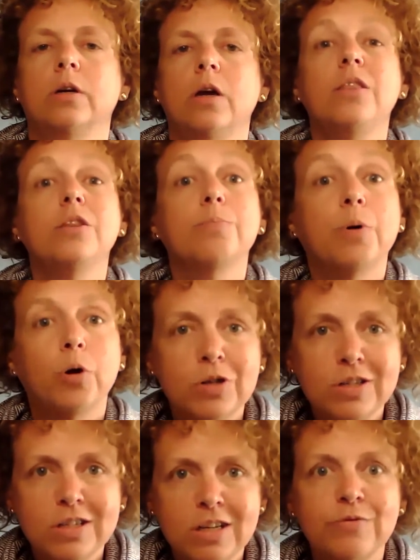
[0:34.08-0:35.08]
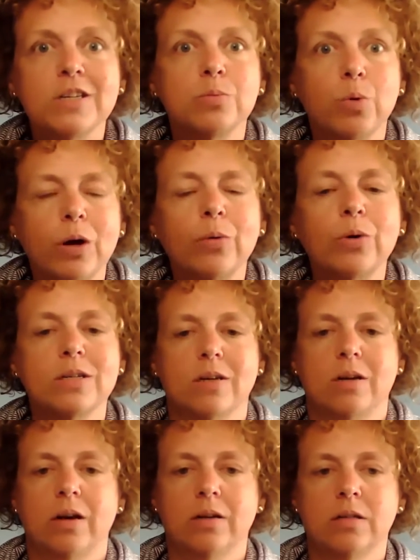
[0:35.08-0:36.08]
in the positives as well as
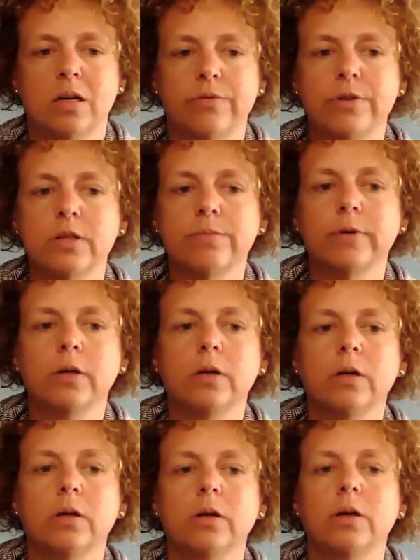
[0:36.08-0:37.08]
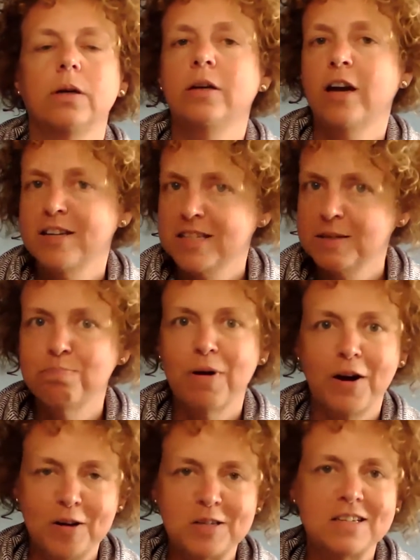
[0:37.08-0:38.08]
the negatives. Yes,
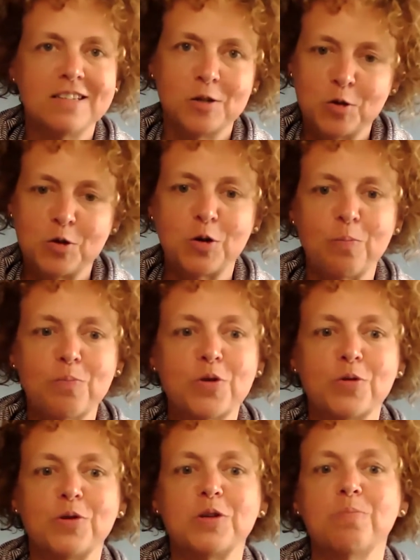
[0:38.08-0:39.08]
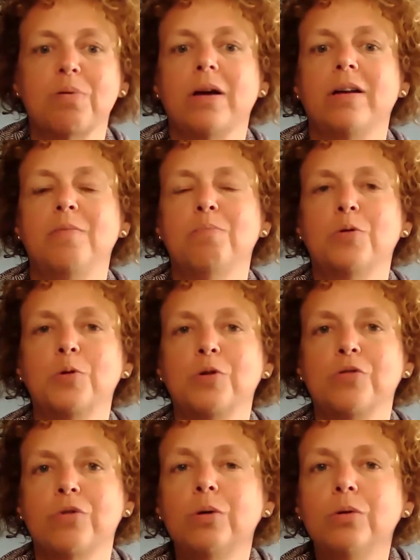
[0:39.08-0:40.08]
biases and assumptions play an
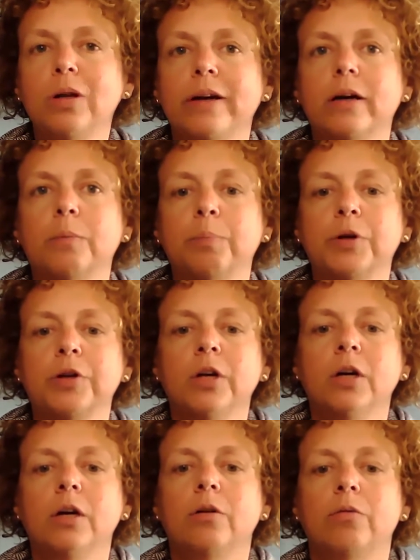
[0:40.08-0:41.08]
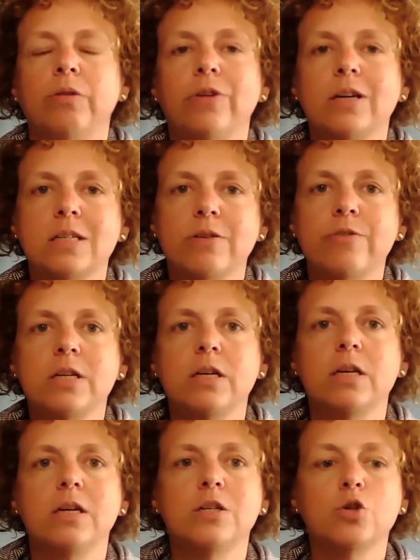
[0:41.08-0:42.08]
important role here, but
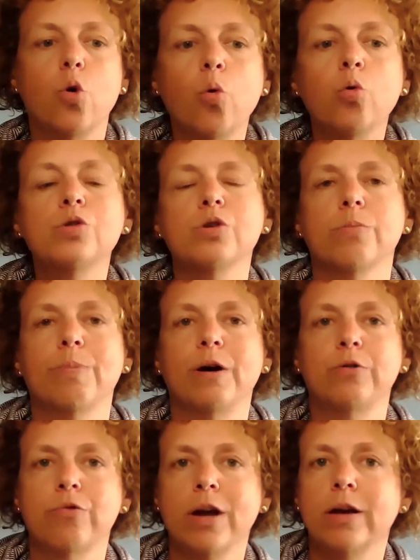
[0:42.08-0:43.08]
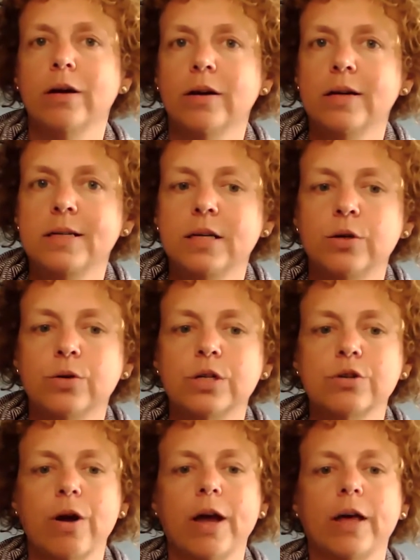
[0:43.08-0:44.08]
reflexivity is also about recognizing your
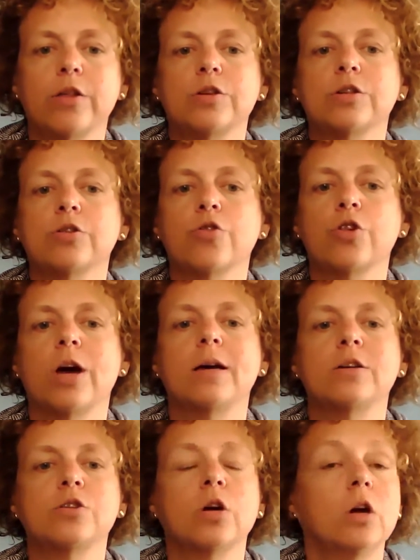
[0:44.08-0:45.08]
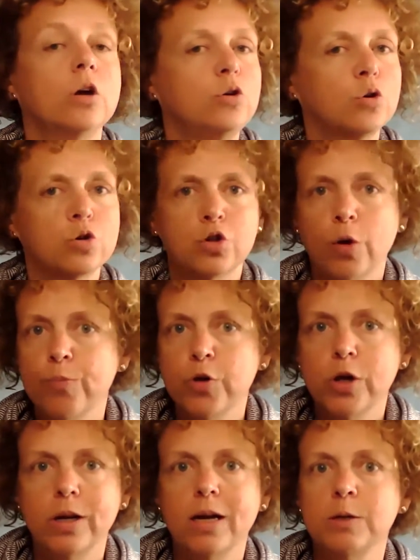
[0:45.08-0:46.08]
strengths, such as your
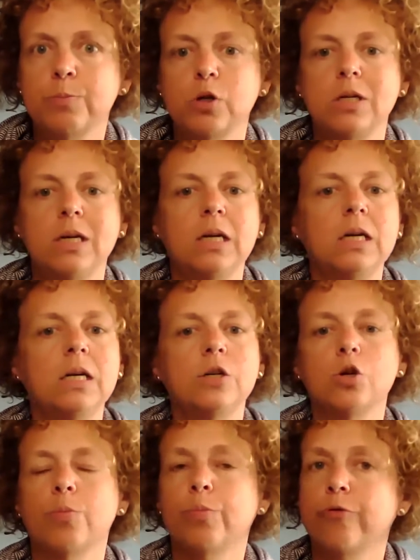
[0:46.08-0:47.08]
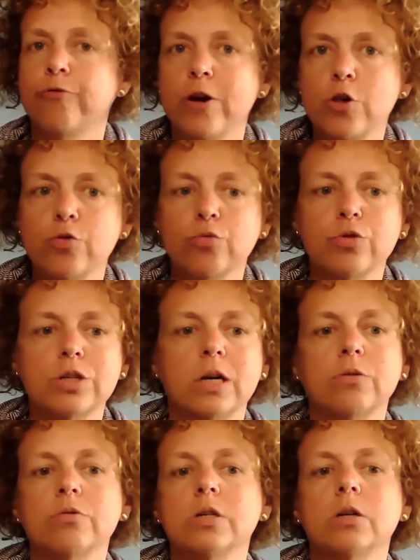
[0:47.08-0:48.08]
subject expertise, your professional
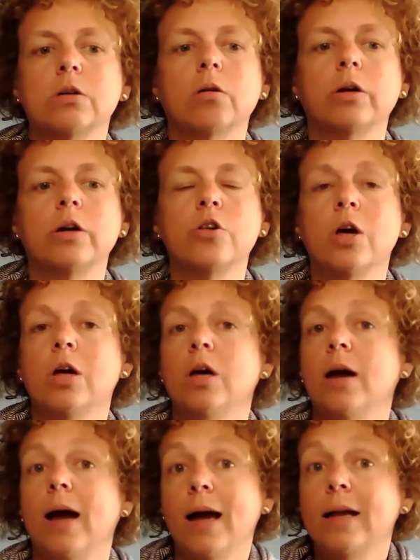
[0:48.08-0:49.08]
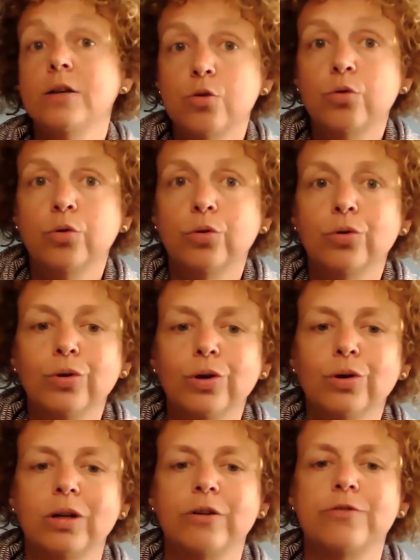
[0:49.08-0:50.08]
skills and knowledge, and/or
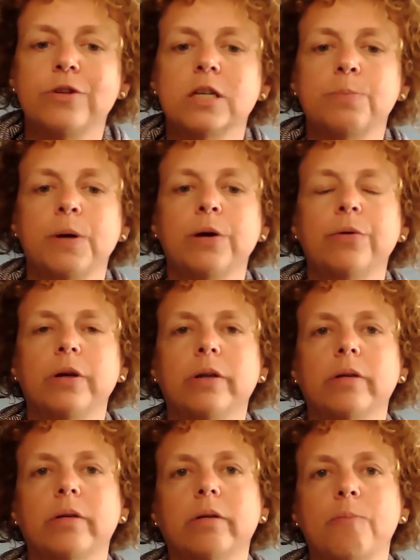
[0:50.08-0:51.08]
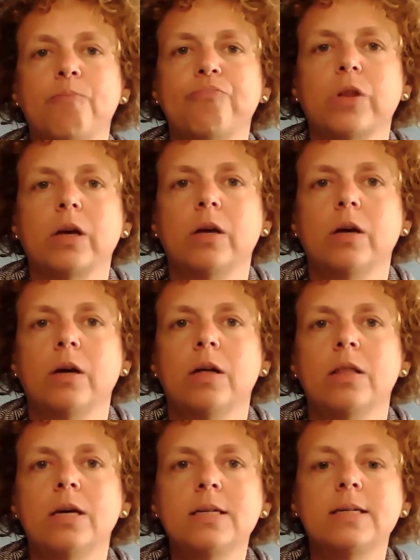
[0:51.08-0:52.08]
your lived experience.
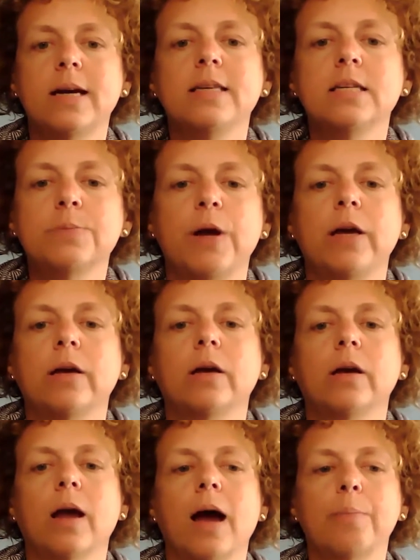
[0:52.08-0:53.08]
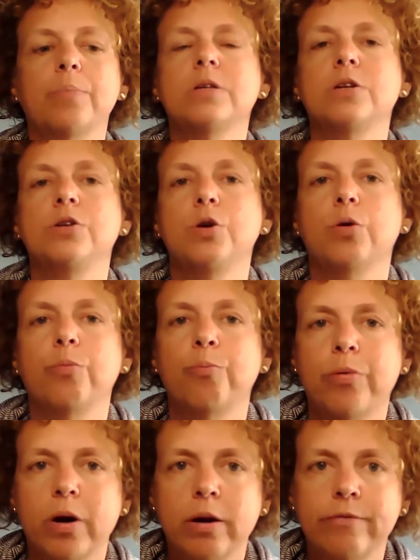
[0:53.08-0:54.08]
This sense-making happens in your
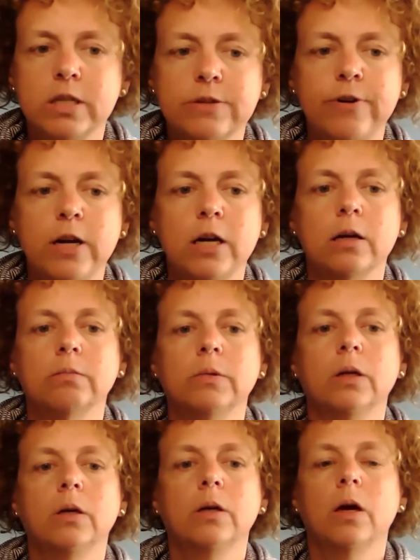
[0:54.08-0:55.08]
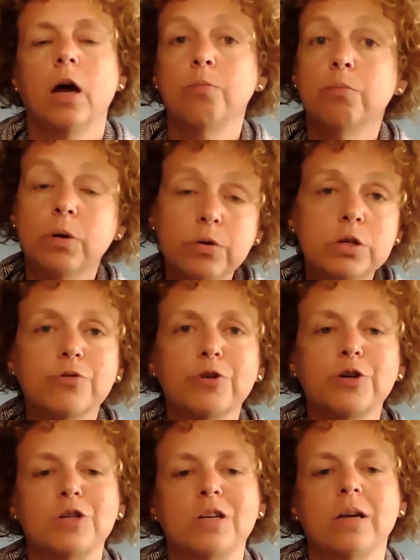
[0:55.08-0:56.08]
private sphere, and most of
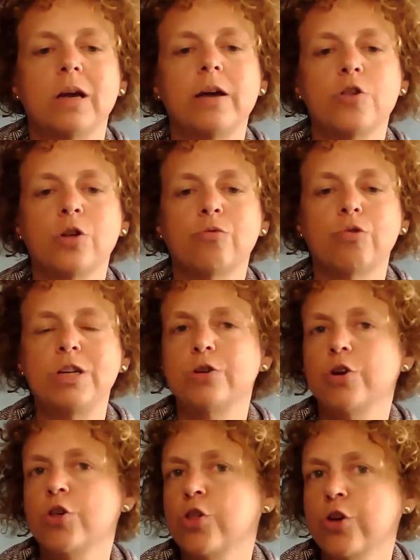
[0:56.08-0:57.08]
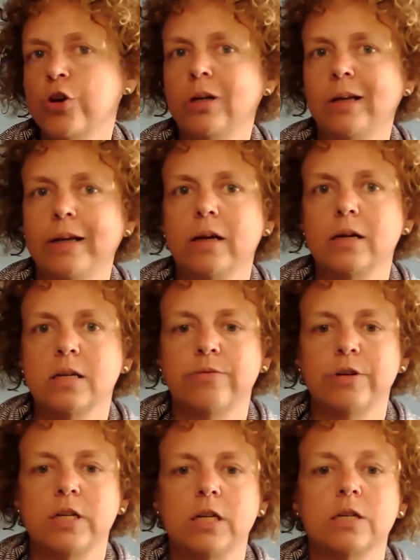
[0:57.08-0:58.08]
us engage in research journaling
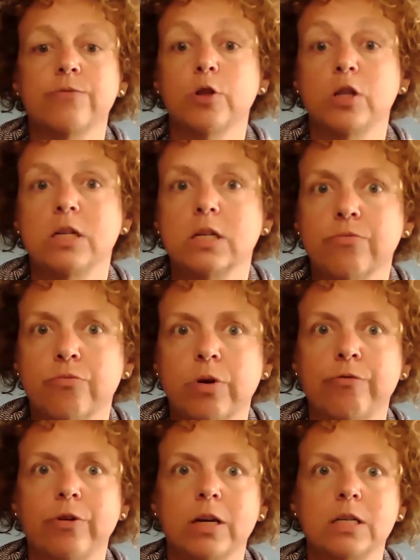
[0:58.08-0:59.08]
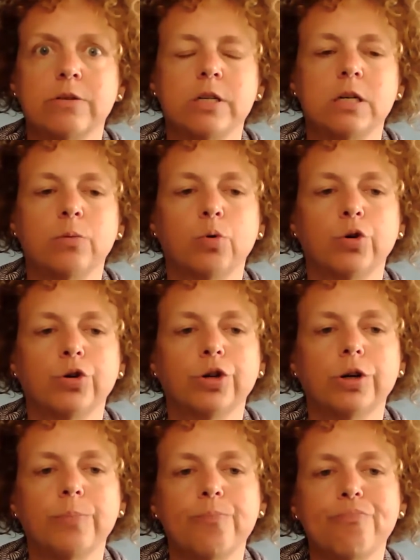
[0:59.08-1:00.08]
activities for this reflexivity
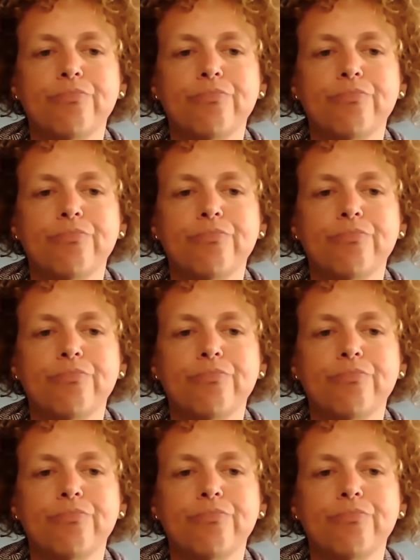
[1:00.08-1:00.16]
work.